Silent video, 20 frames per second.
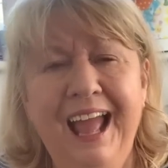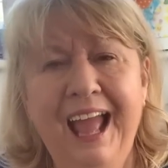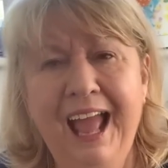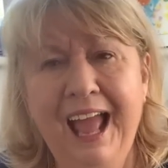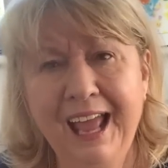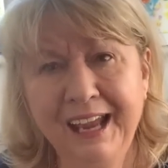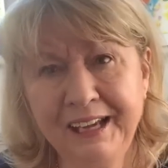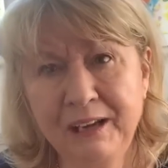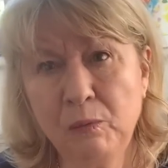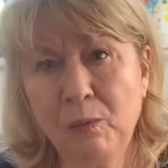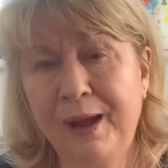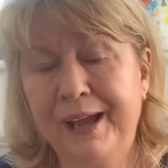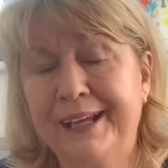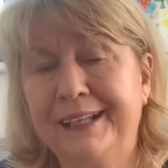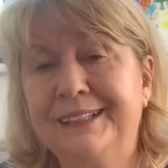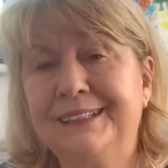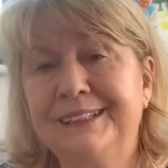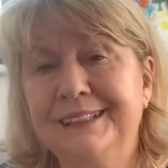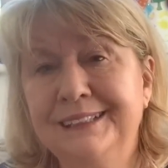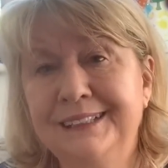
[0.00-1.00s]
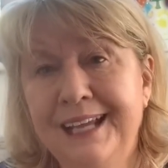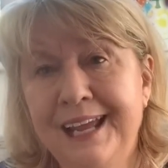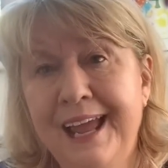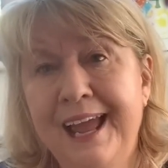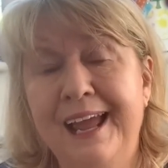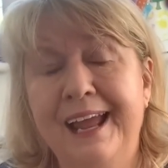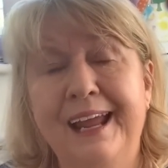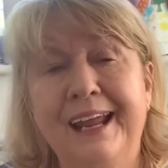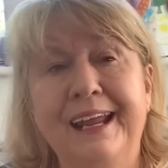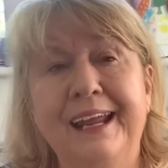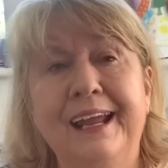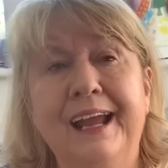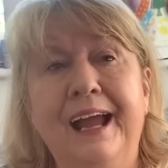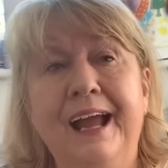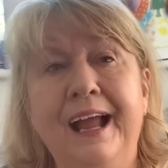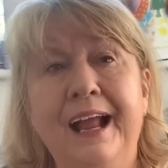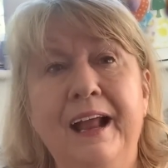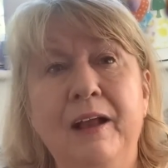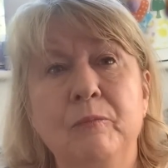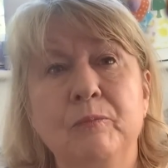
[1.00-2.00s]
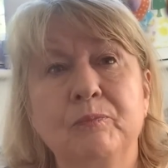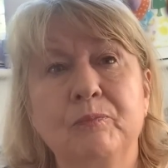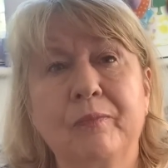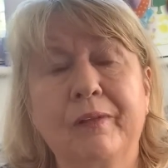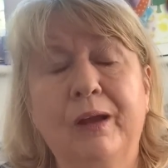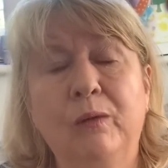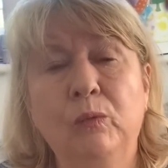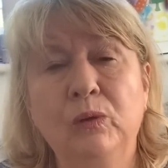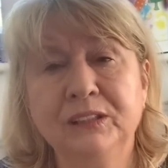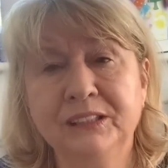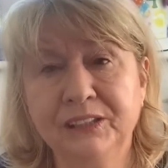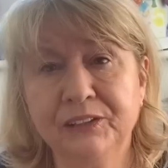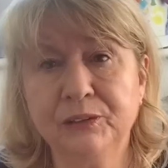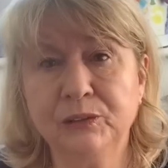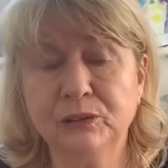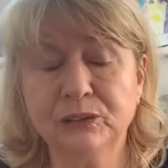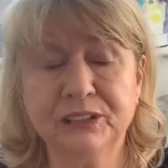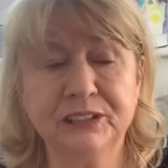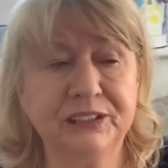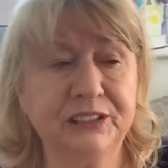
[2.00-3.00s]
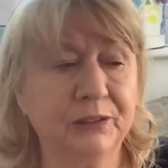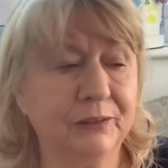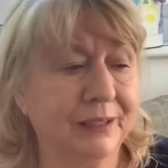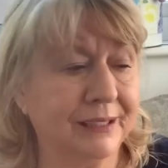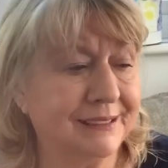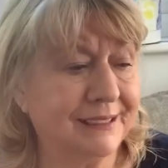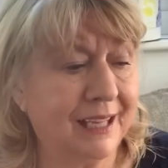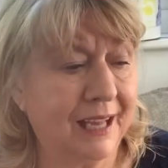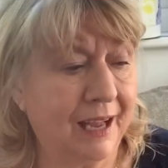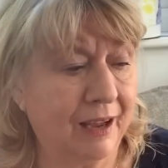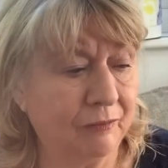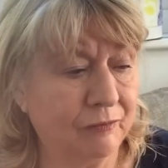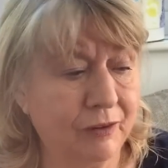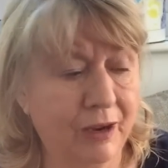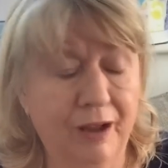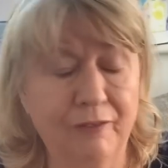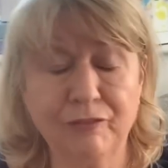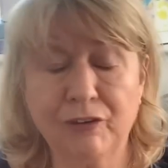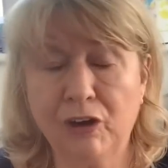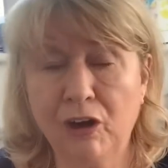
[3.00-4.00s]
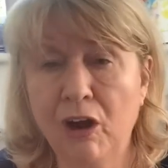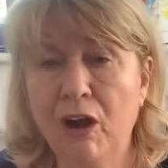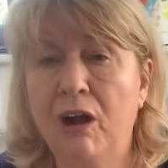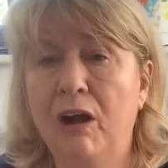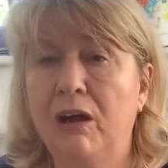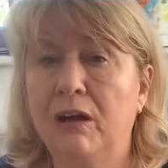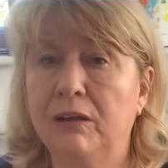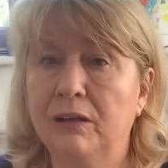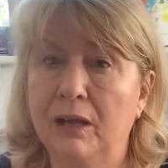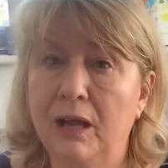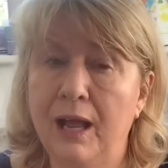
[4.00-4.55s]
Anyway, today, what I thought to do is that I've got